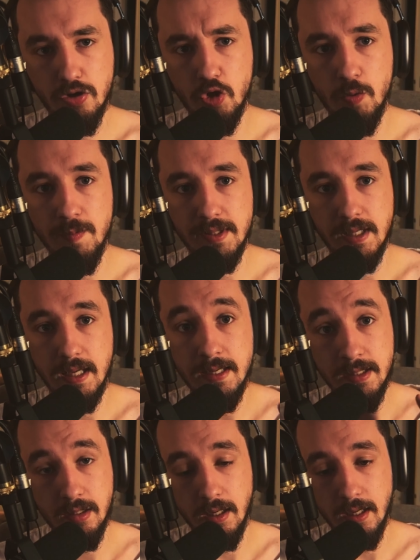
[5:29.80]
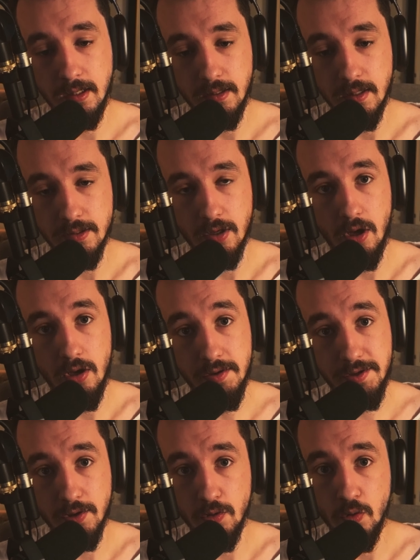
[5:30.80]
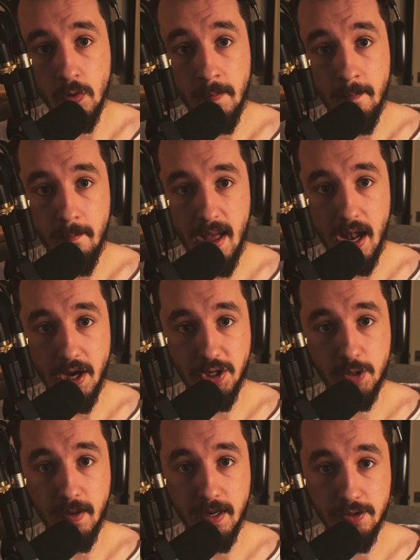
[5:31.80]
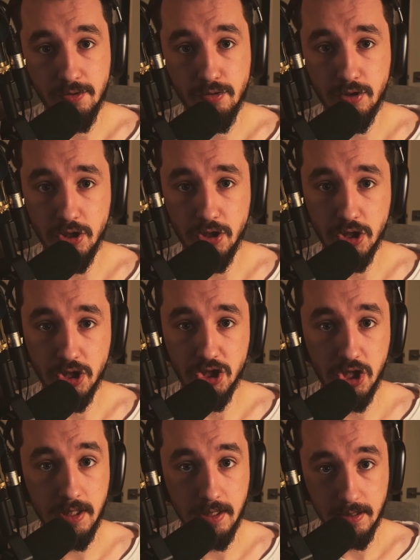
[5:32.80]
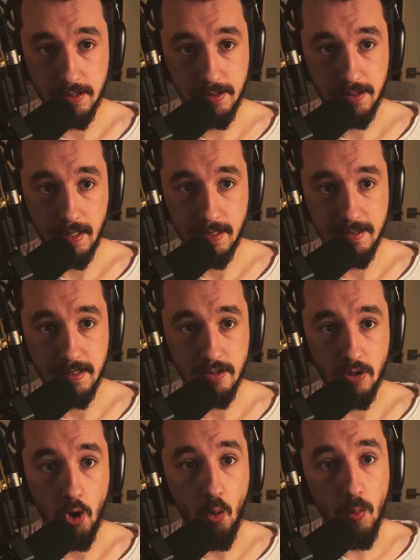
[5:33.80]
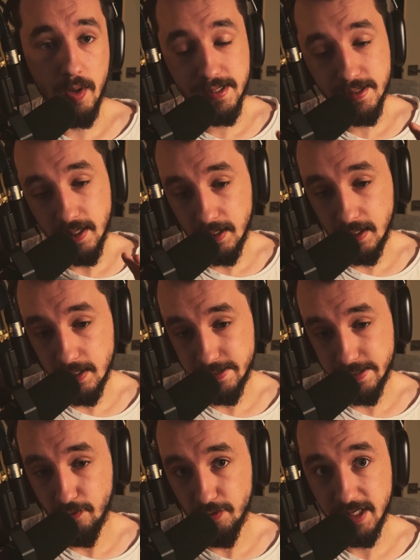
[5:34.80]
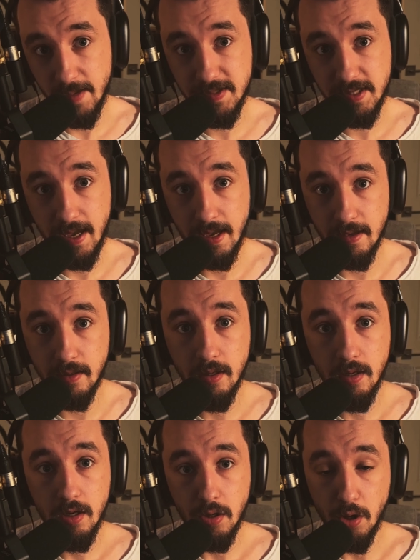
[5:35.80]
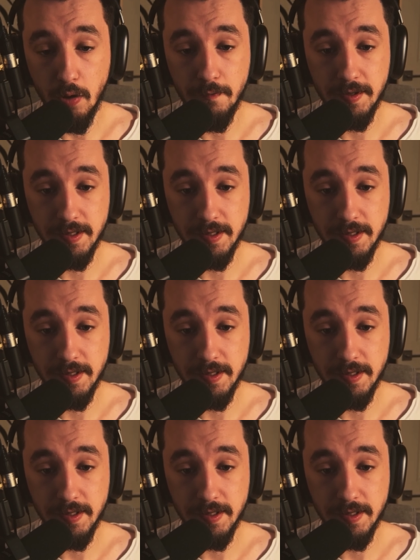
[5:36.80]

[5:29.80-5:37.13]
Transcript: Doom's intellect is also matched by his strategic genius, as he is always thinking several steps ahead of his